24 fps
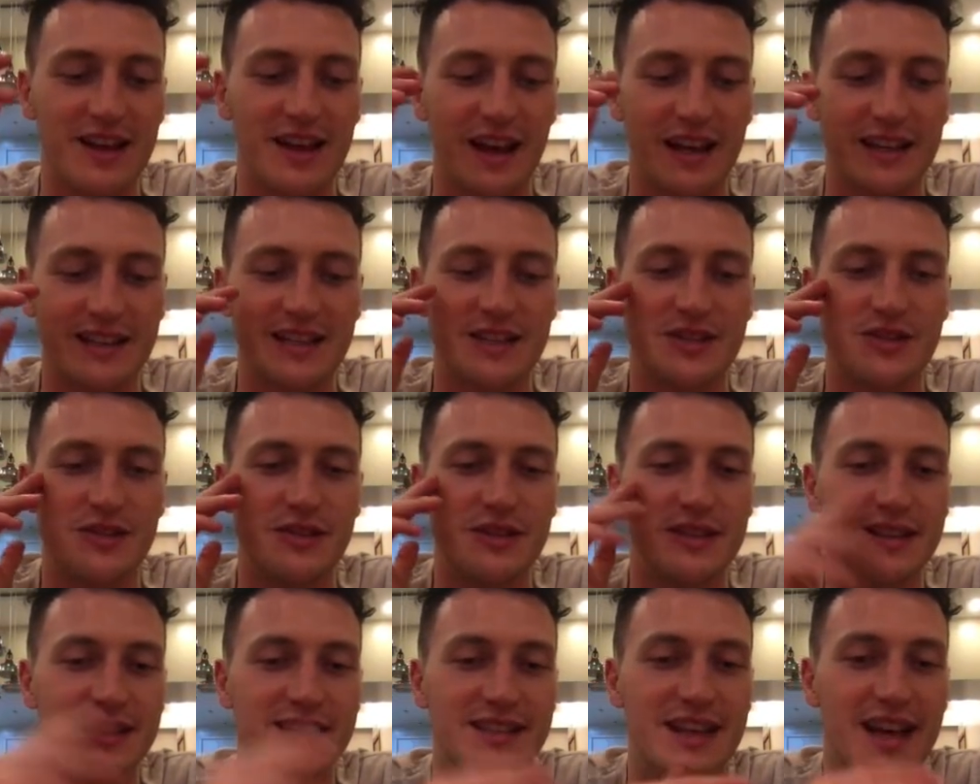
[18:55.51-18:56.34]
I teach you
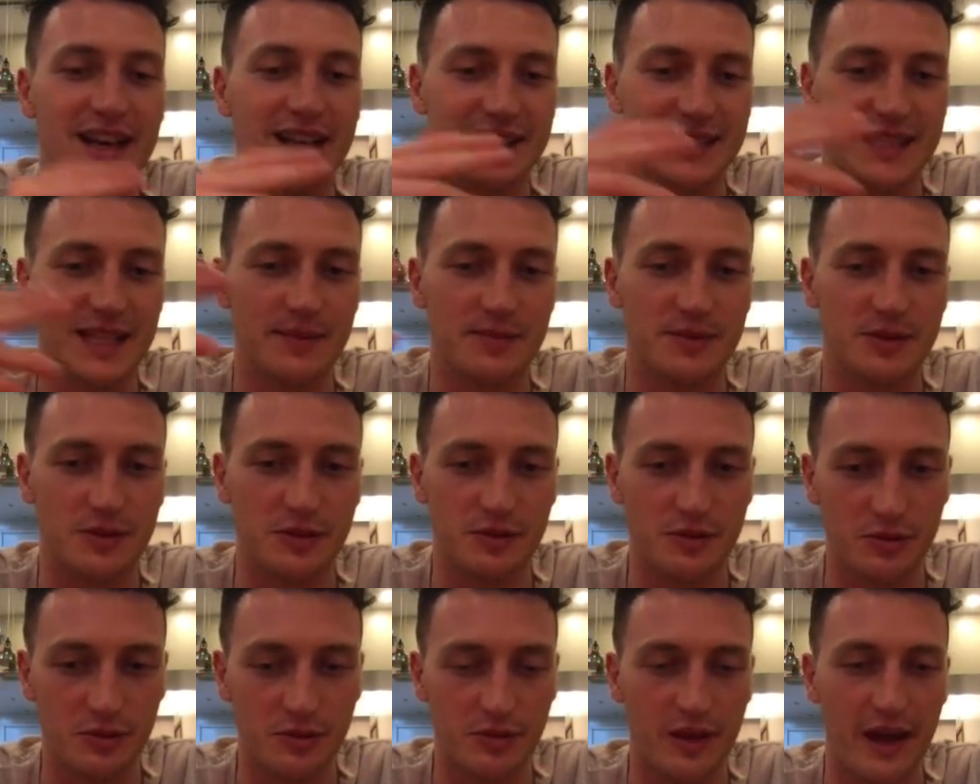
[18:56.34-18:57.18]
the exact steps to
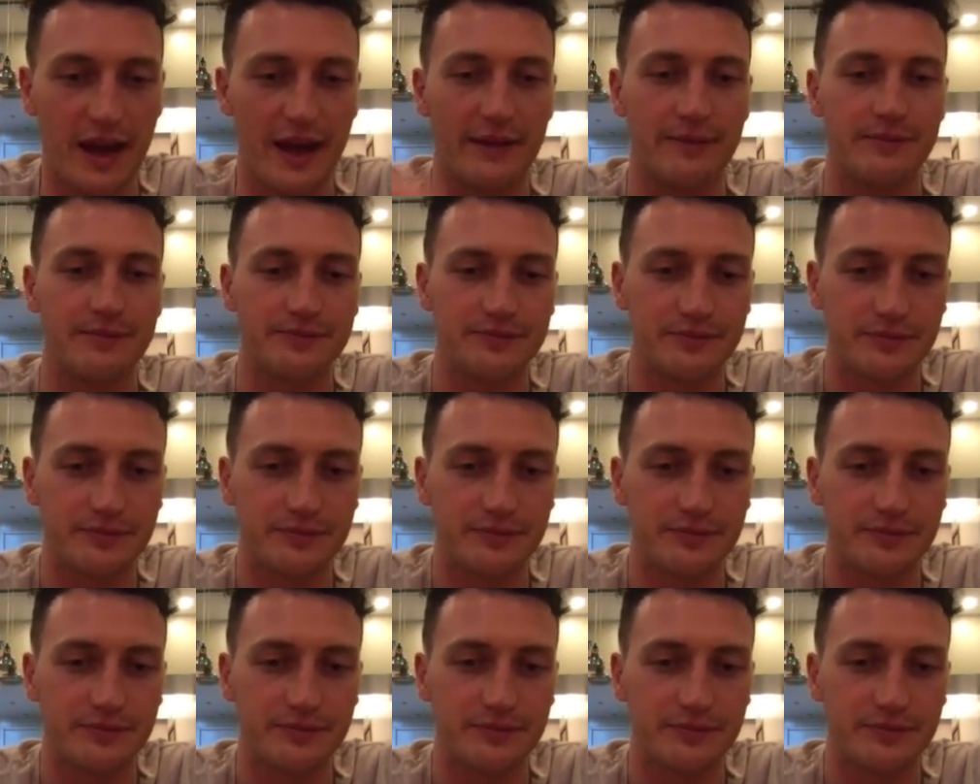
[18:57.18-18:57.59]
do that.